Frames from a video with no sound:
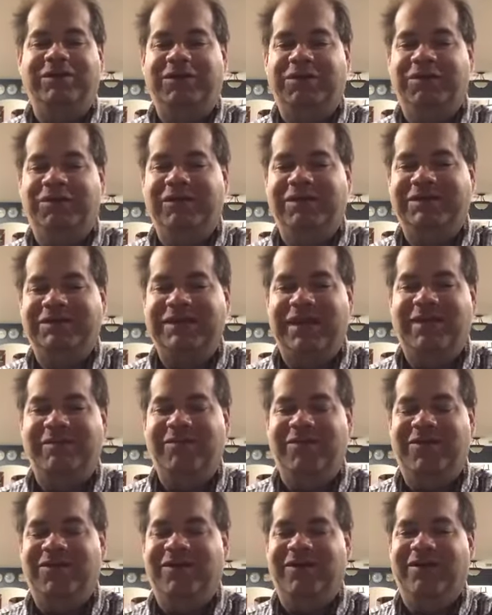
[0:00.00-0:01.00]
through
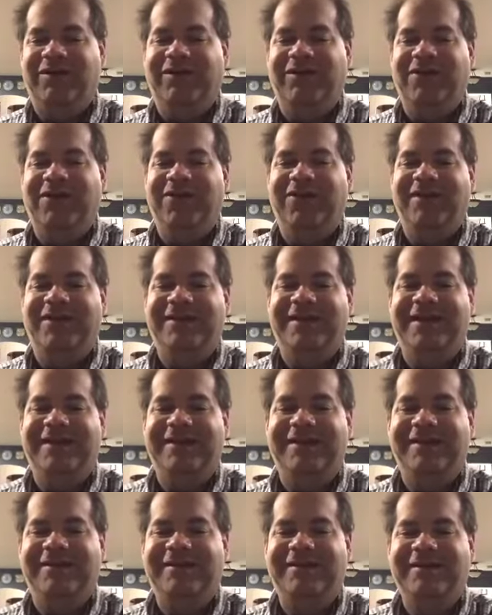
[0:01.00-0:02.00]
December are all the
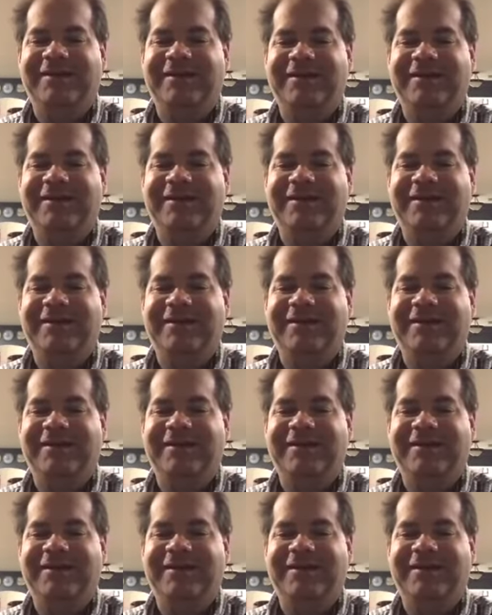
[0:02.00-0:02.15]
tennis.